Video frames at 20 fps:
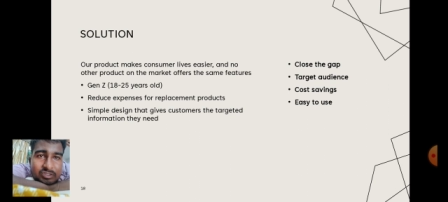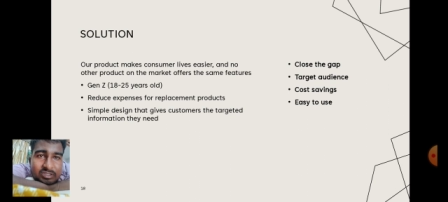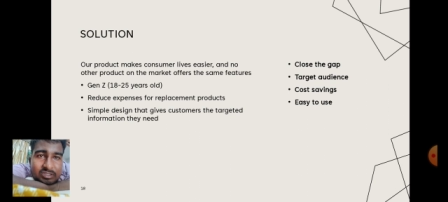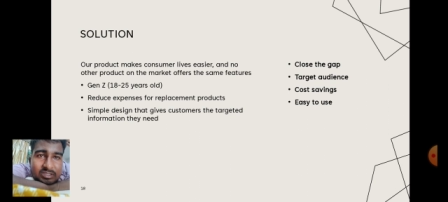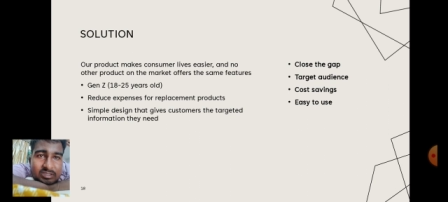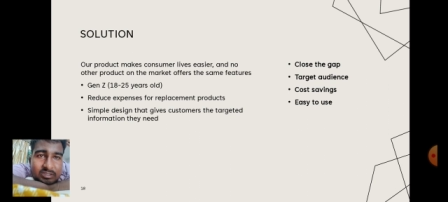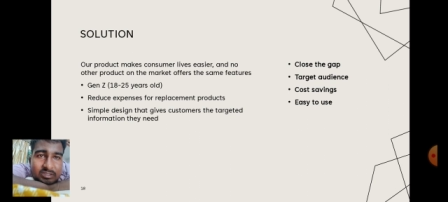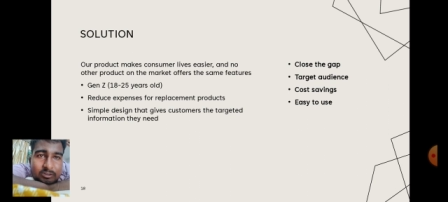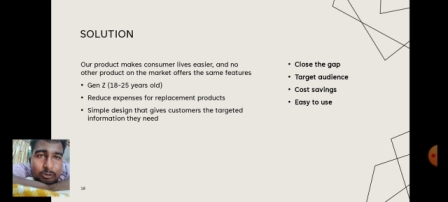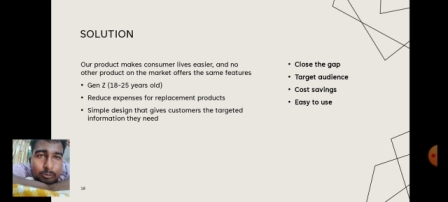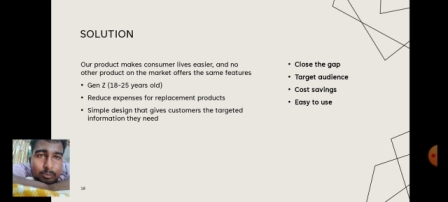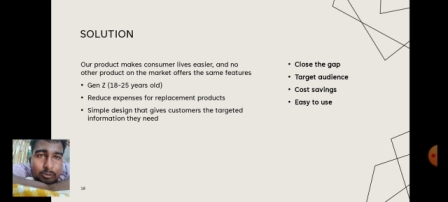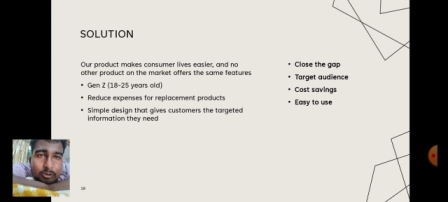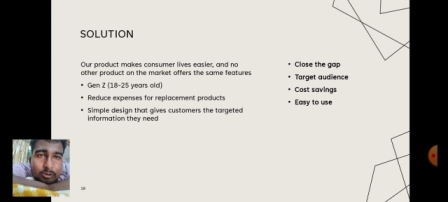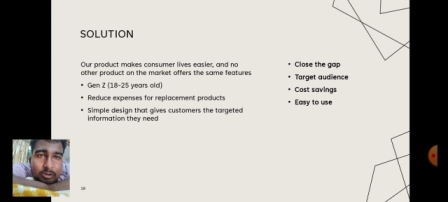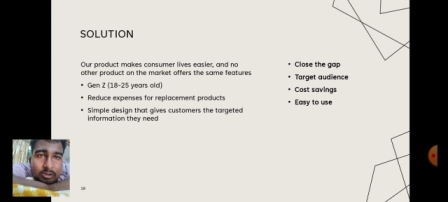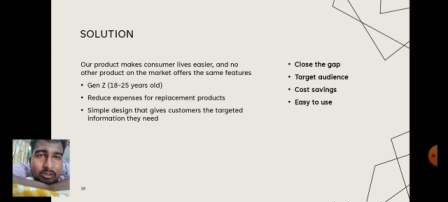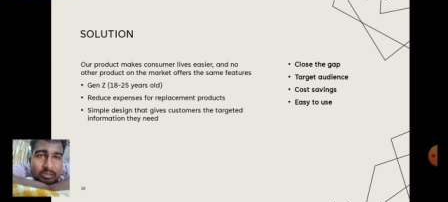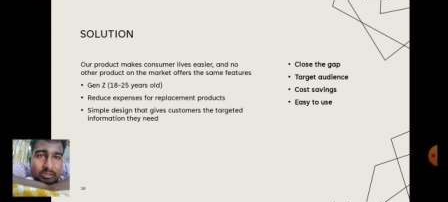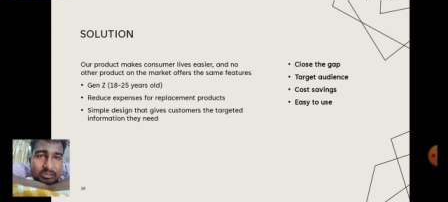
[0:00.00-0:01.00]
Our
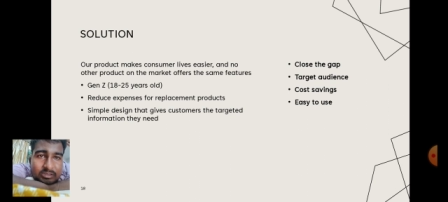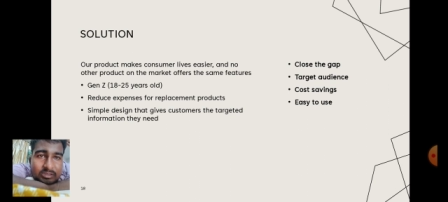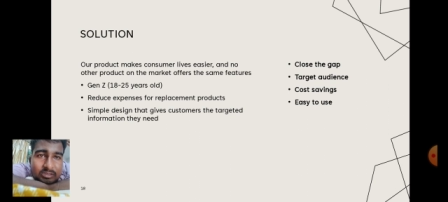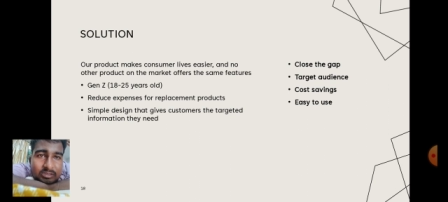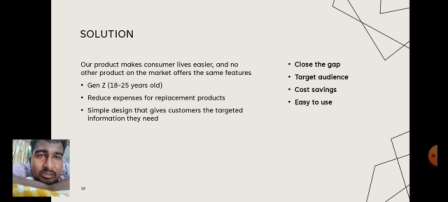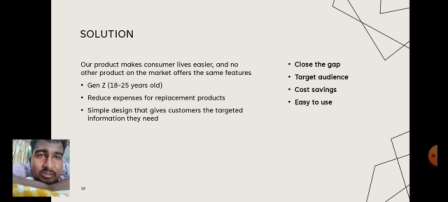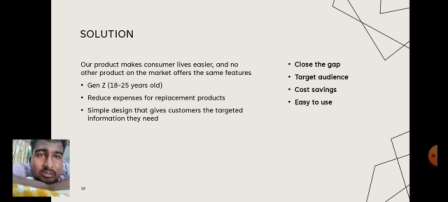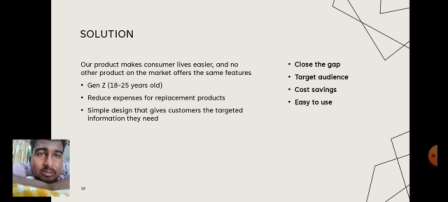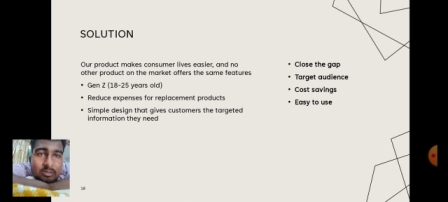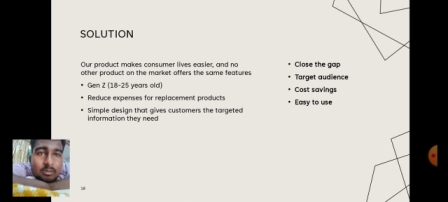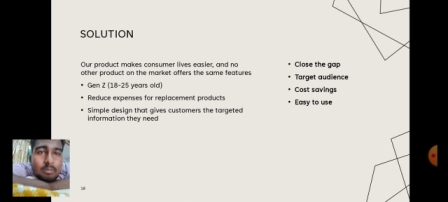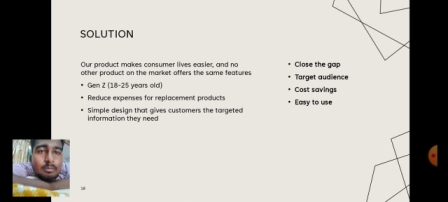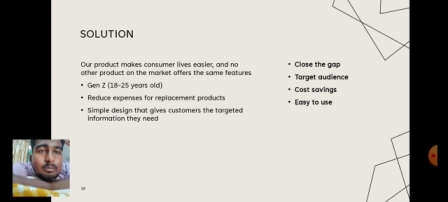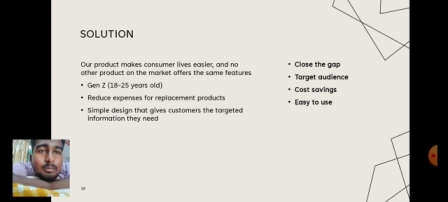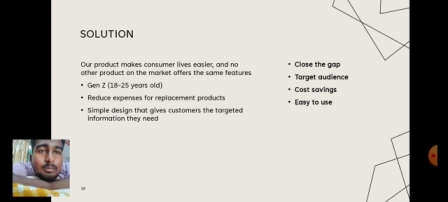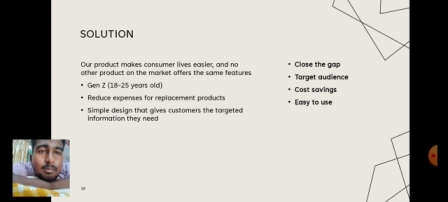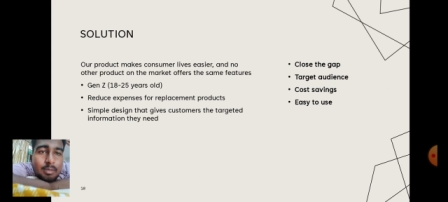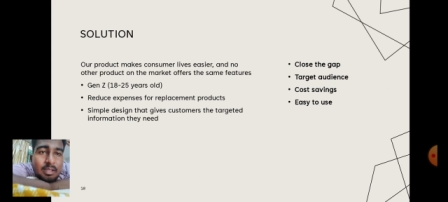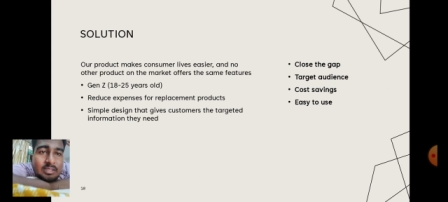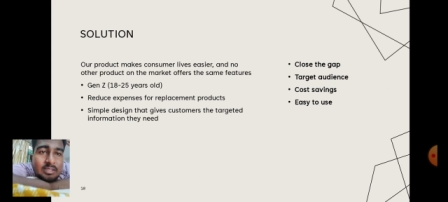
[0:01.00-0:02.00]
products
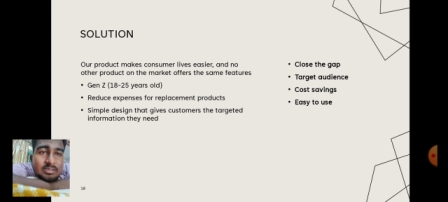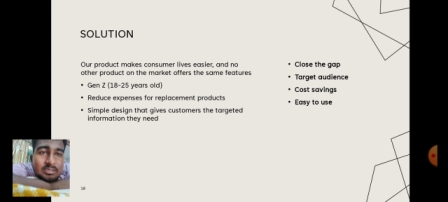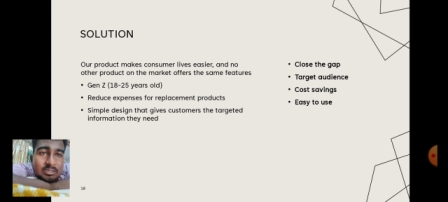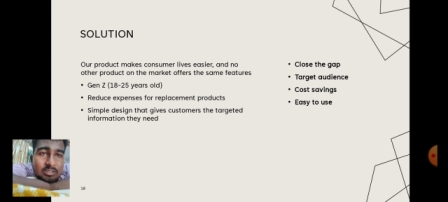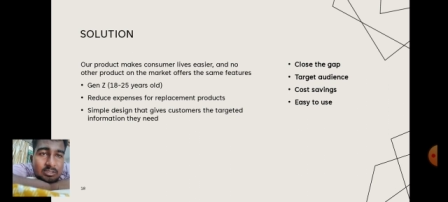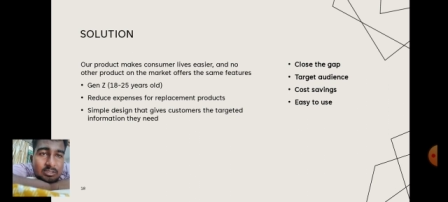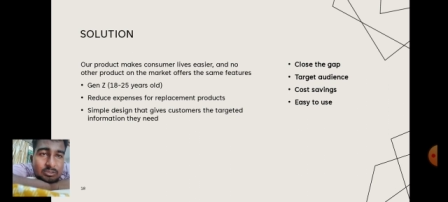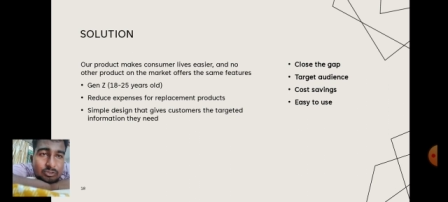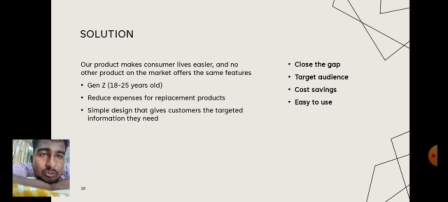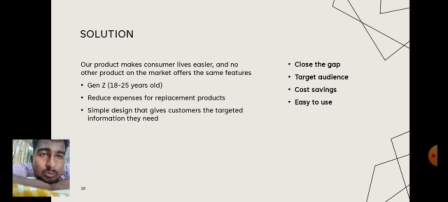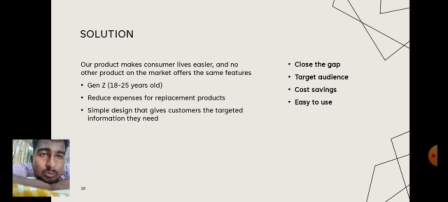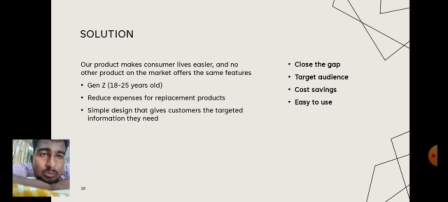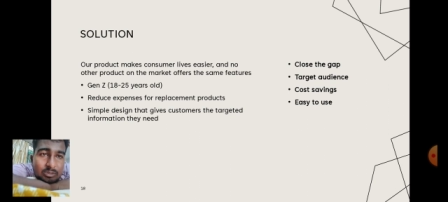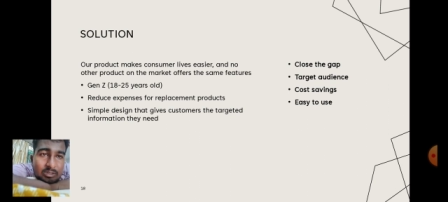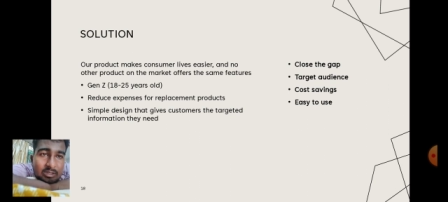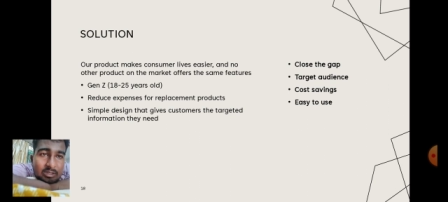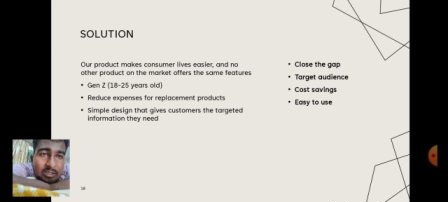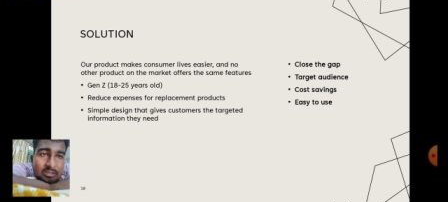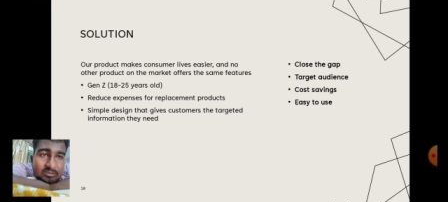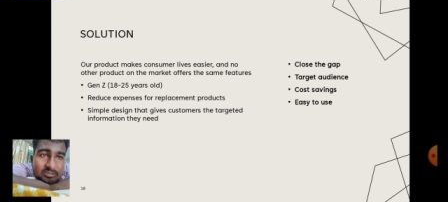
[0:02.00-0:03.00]
makes consumer
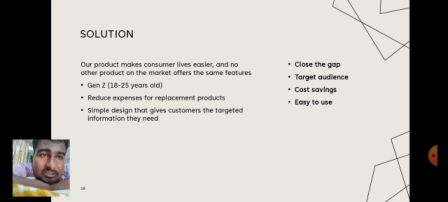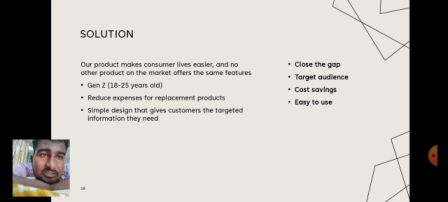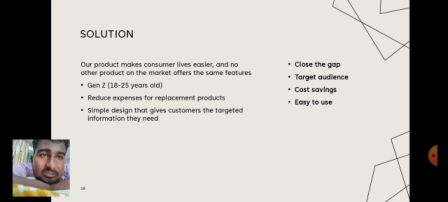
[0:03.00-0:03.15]
lives easier,